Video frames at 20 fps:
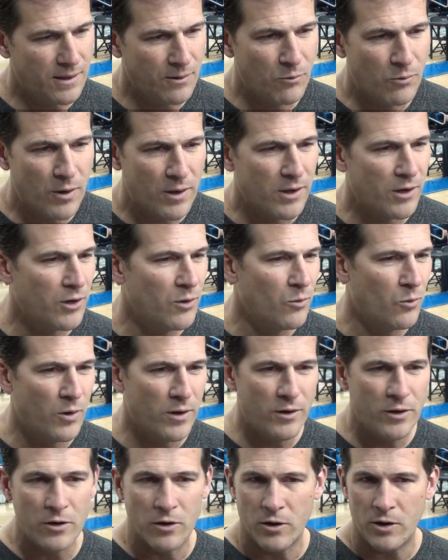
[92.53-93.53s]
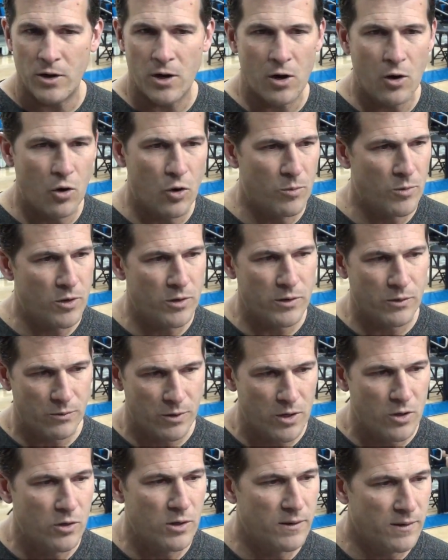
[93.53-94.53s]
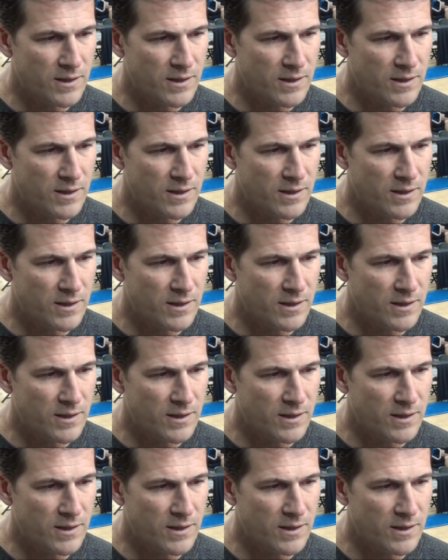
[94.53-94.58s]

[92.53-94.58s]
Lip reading: whether you're at home or on the road